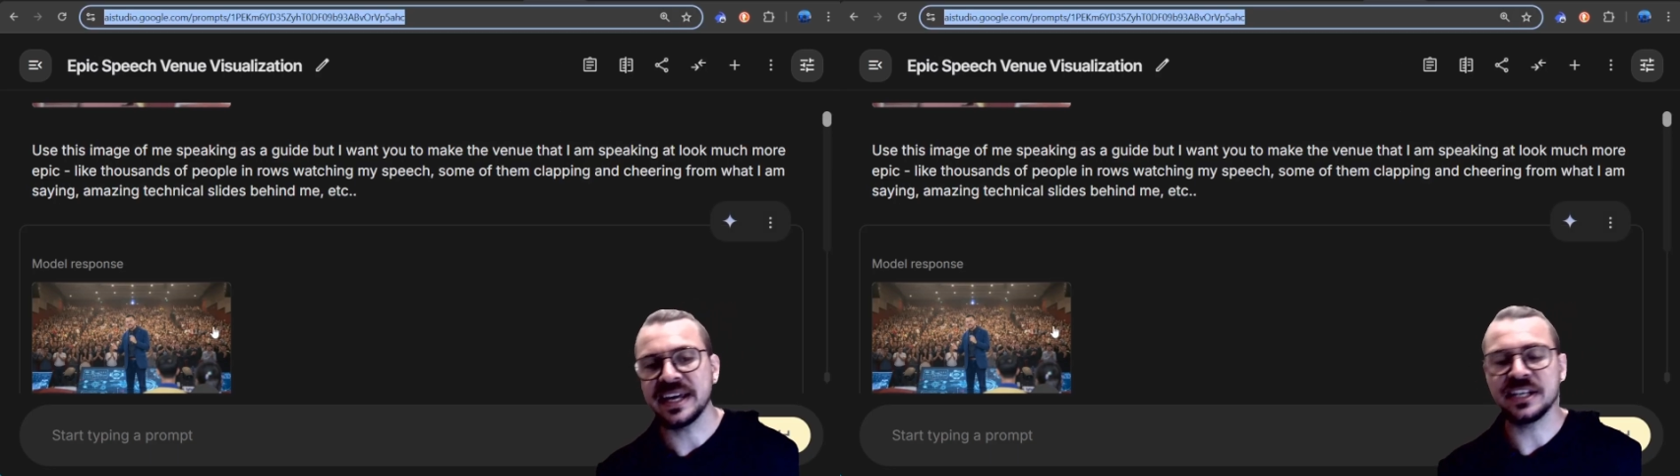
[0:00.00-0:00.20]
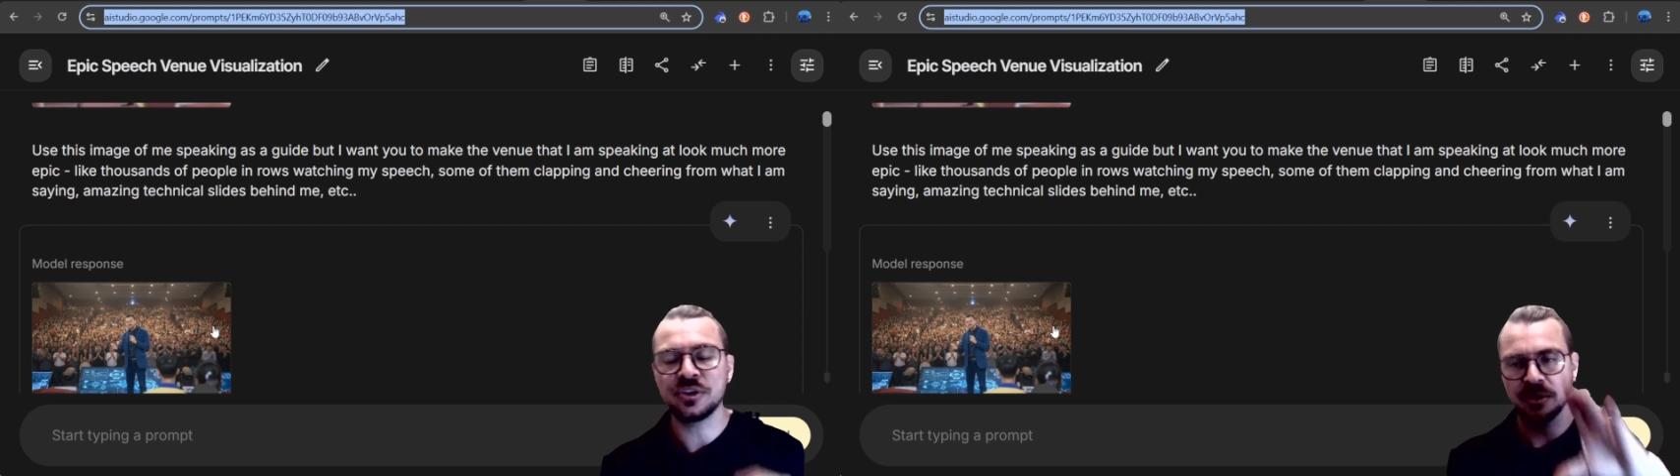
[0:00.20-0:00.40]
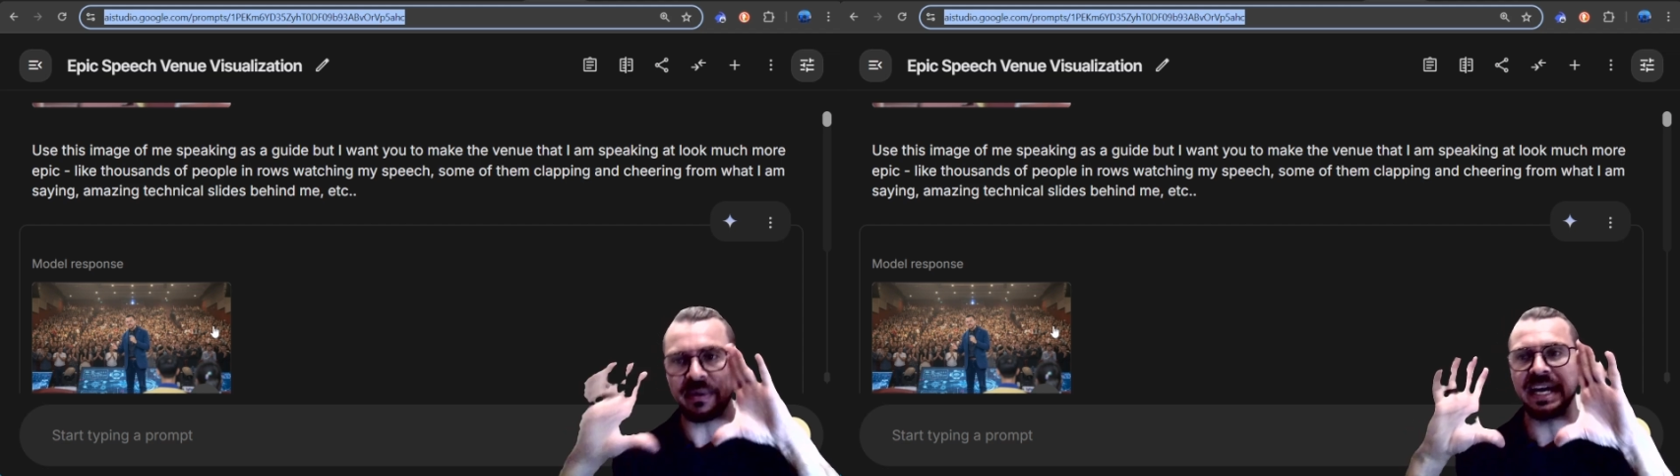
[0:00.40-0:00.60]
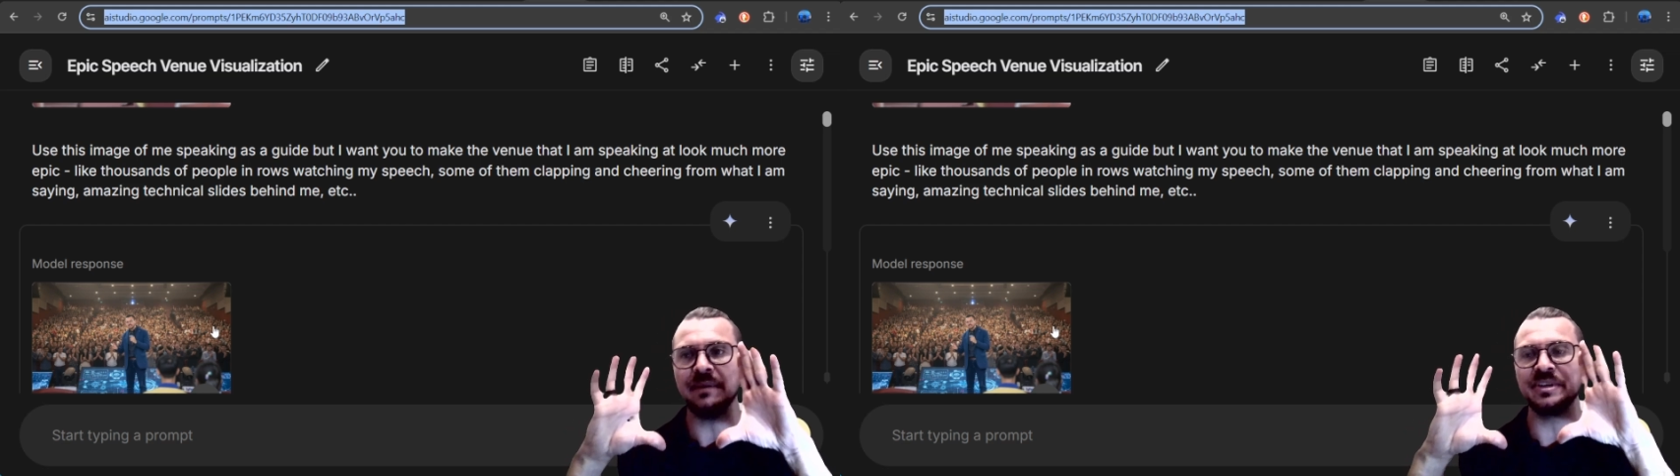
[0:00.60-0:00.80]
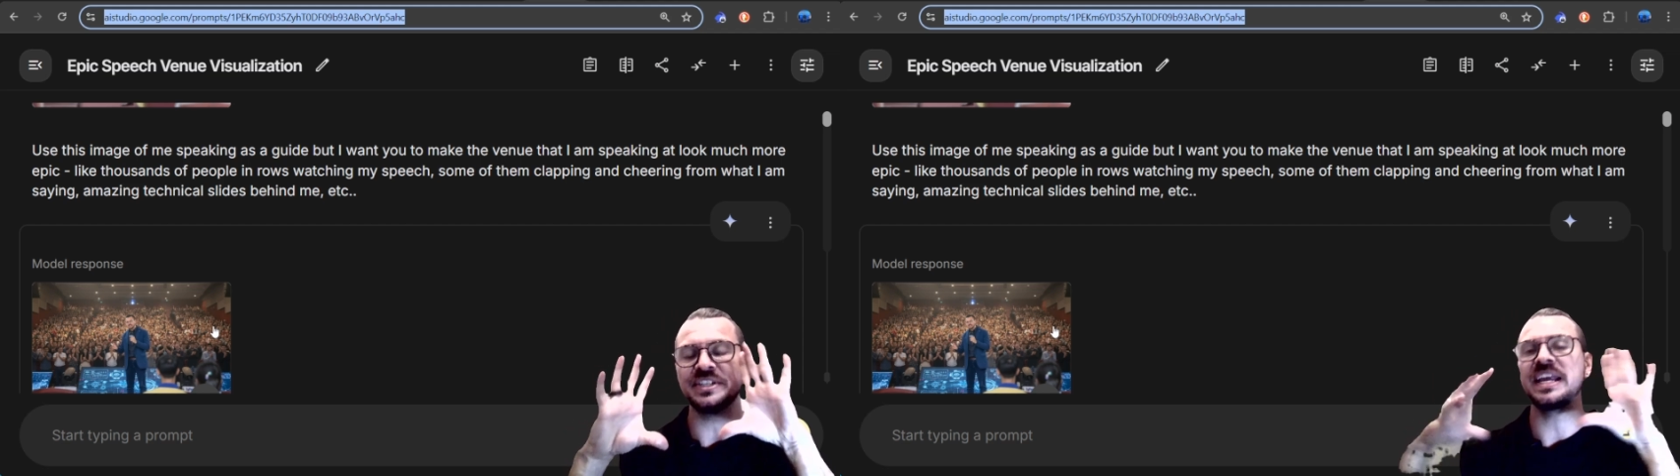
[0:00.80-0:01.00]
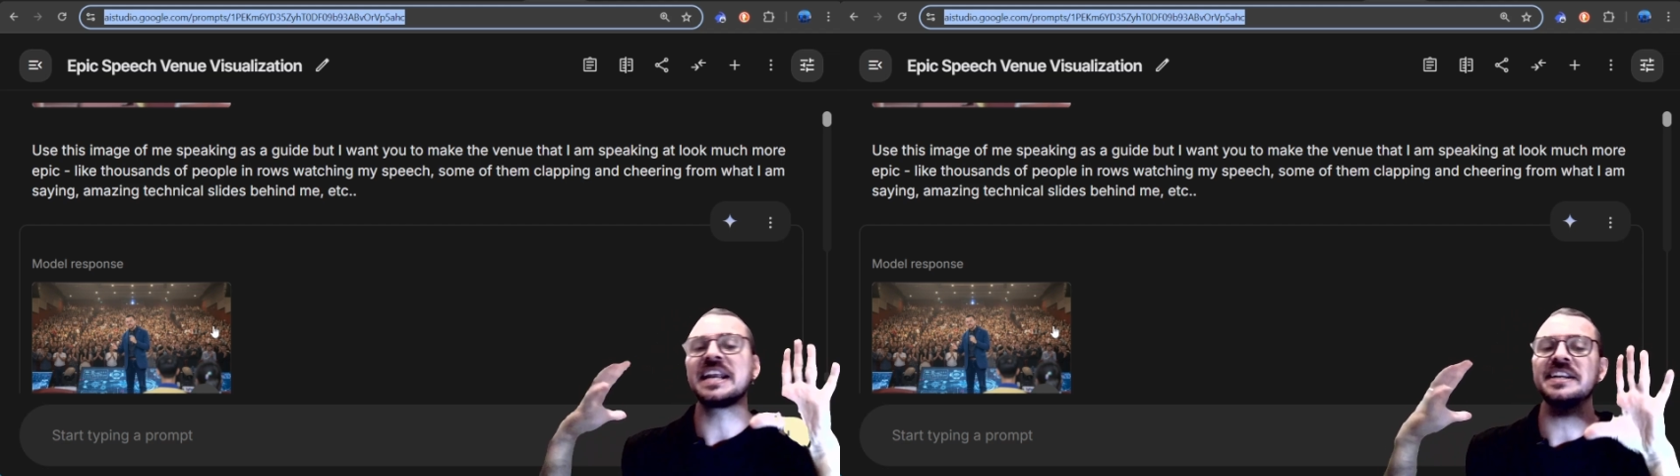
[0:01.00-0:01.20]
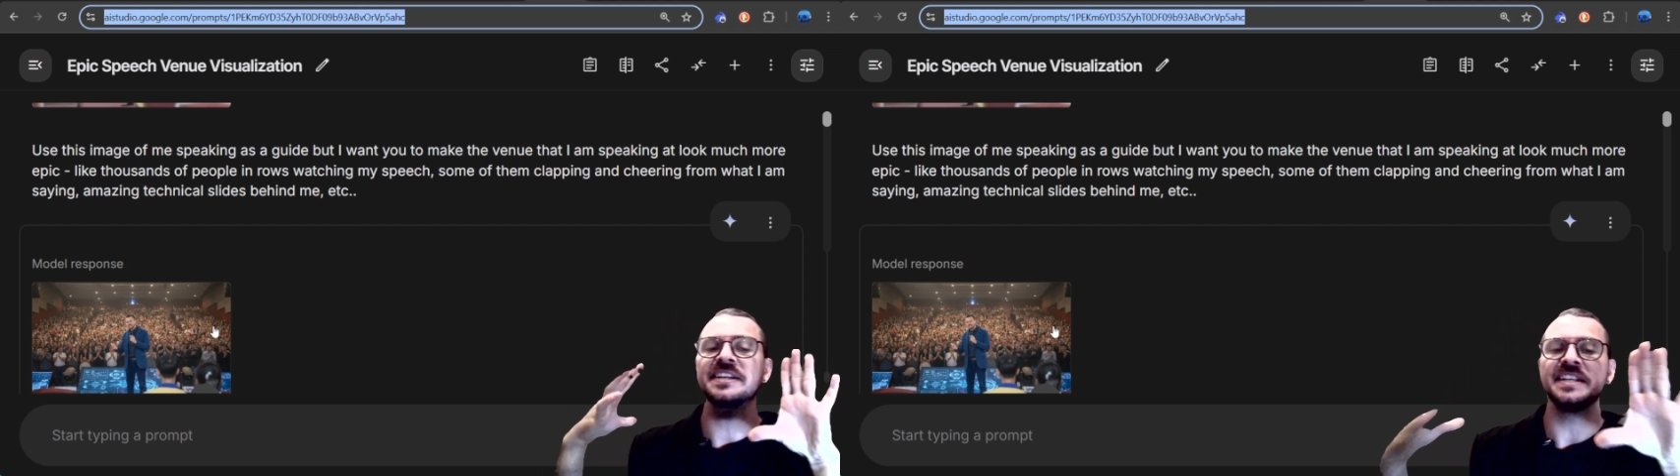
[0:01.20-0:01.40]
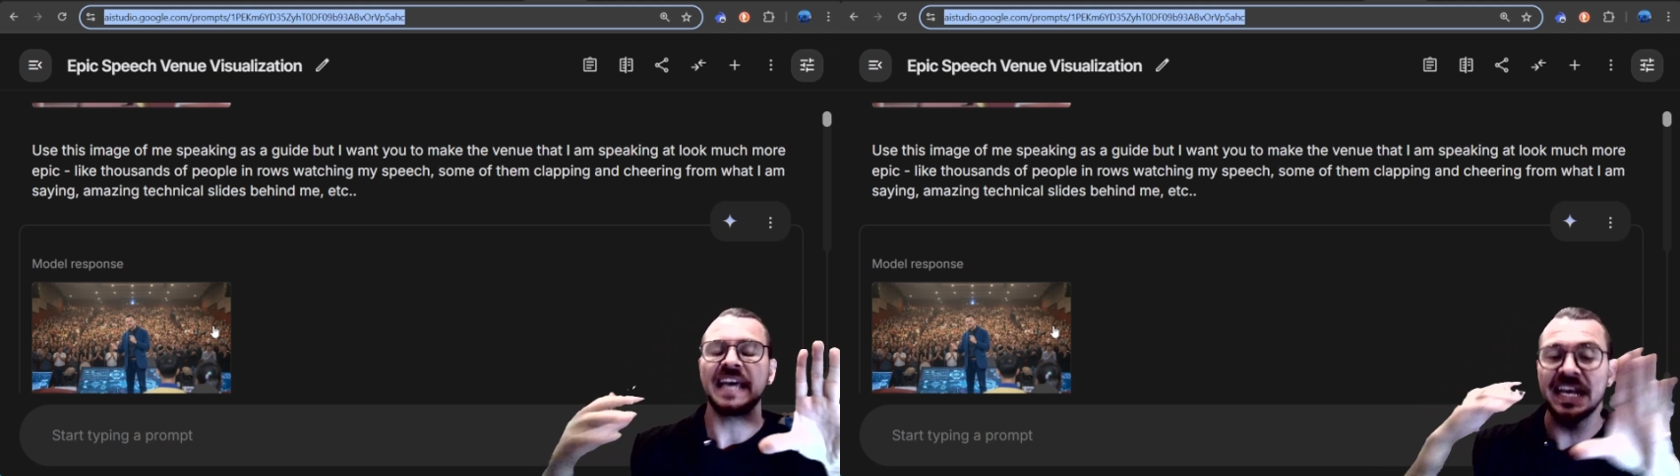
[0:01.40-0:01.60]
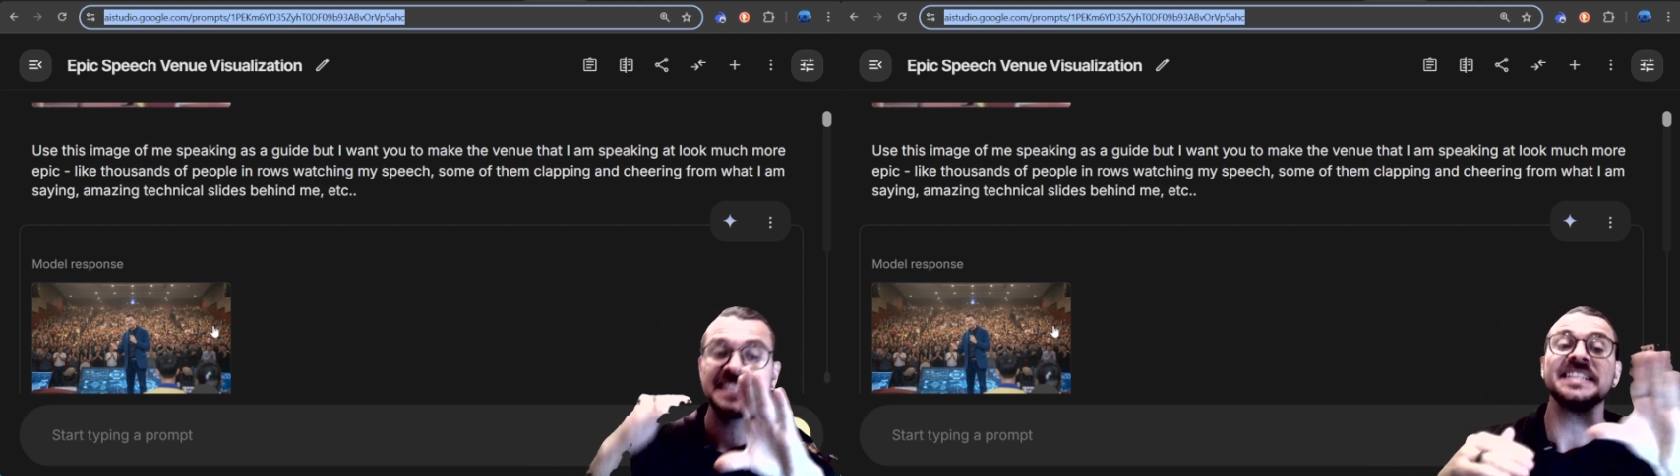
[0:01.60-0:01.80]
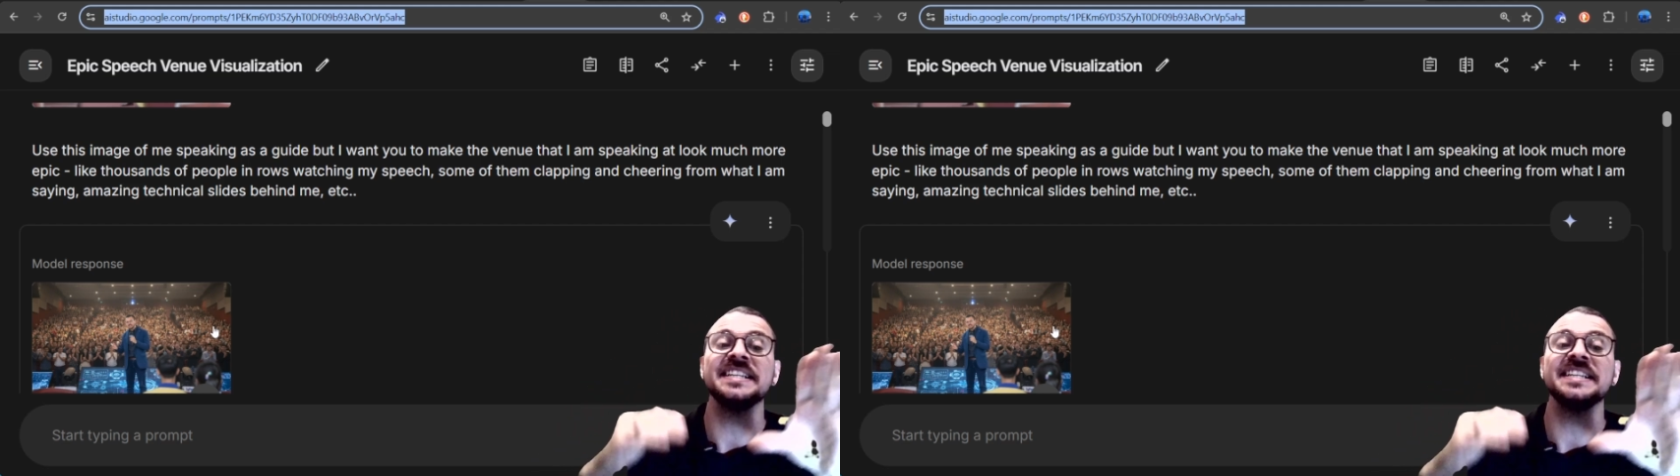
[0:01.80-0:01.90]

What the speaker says: It took my image and edited